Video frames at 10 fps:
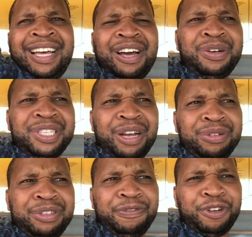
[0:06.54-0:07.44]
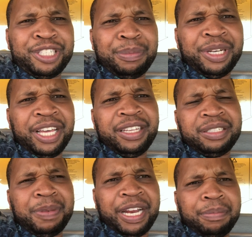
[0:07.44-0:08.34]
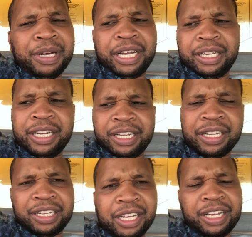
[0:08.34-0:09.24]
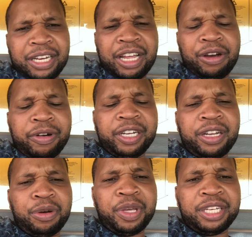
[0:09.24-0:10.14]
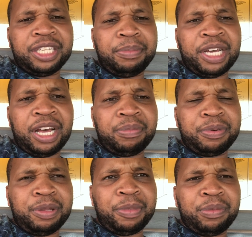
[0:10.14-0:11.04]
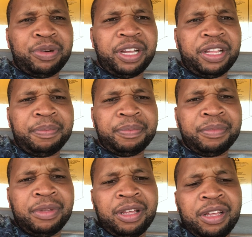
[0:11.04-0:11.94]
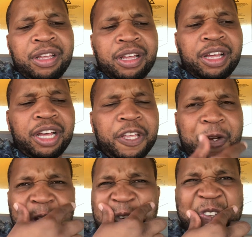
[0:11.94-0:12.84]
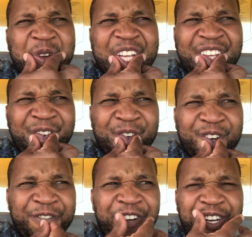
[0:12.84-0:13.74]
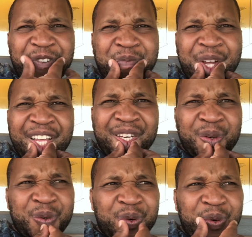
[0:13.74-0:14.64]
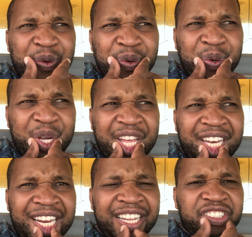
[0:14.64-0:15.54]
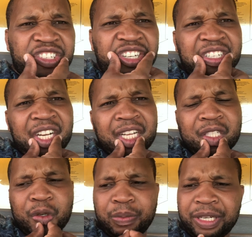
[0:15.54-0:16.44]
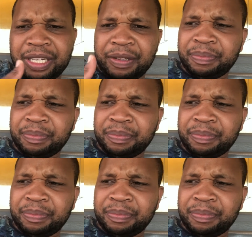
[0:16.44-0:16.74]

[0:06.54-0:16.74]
was out for some days, but I'm back. Right now, we are teaming up with my brother. I was working for a friend of mine who had an extra truck. But